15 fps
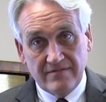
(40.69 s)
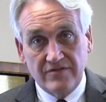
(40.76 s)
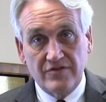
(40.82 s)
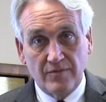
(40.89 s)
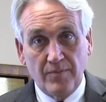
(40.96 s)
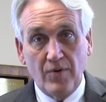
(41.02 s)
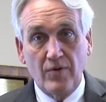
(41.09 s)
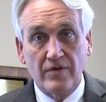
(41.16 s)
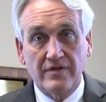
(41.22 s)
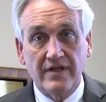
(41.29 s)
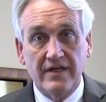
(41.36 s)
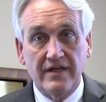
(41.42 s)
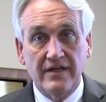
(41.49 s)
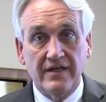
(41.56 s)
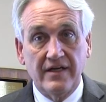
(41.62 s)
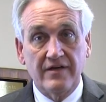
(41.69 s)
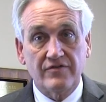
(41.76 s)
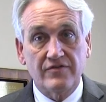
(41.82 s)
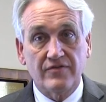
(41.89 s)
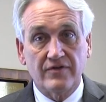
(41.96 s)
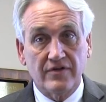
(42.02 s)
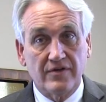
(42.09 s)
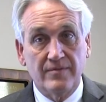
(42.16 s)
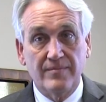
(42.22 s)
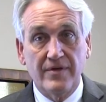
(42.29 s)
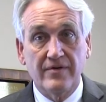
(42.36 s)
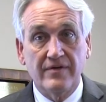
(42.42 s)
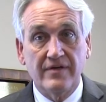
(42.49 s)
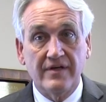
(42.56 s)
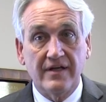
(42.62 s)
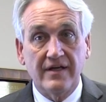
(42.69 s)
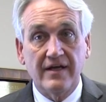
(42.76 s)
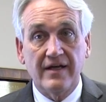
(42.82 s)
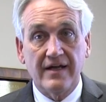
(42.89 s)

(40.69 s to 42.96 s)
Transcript: support that it gives for the community